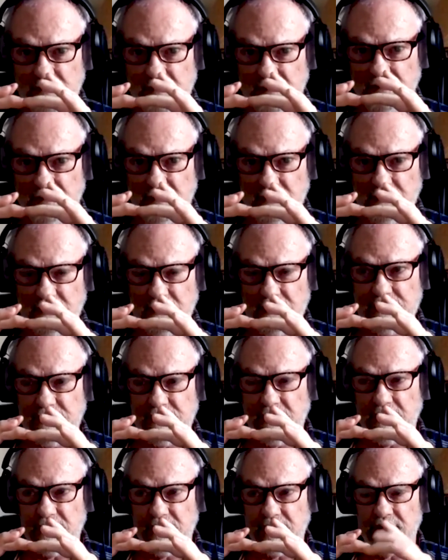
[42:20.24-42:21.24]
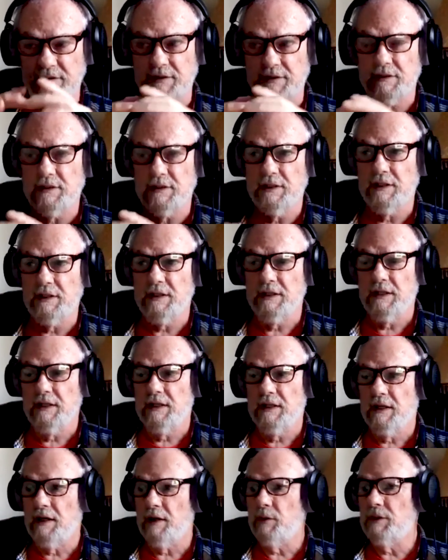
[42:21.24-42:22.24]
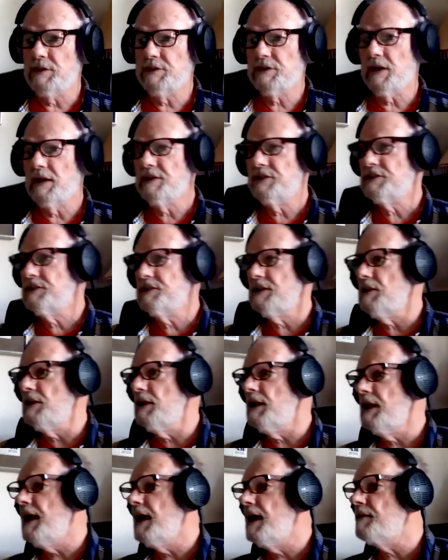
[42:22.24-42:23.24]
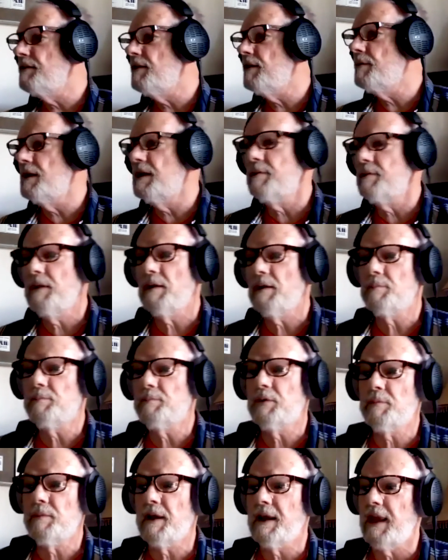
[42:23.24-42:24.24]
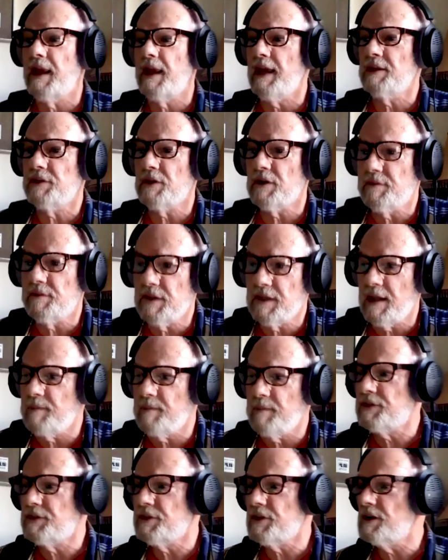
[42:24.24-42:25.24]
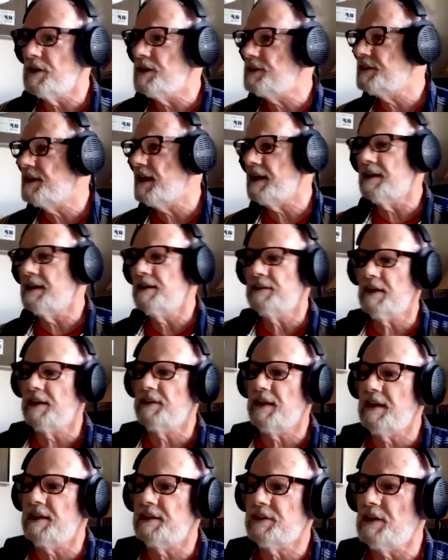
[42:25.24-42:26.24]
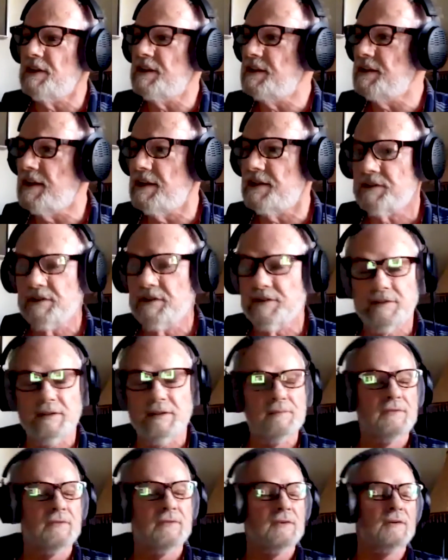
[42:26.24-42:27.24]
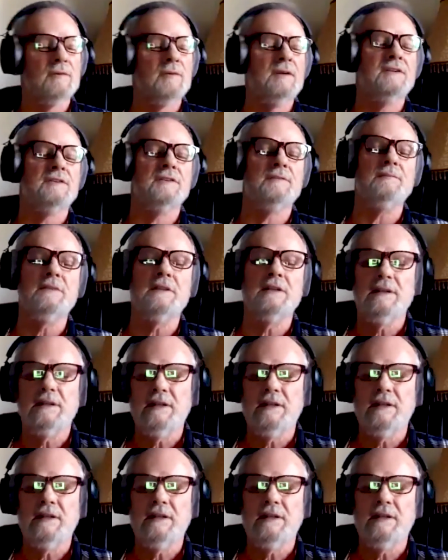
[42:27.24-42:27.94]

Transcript: a little cassette, which I still have. I might even be able to put my hands on it. It gave me 30 seconds. I think it's on the desk because for a reason.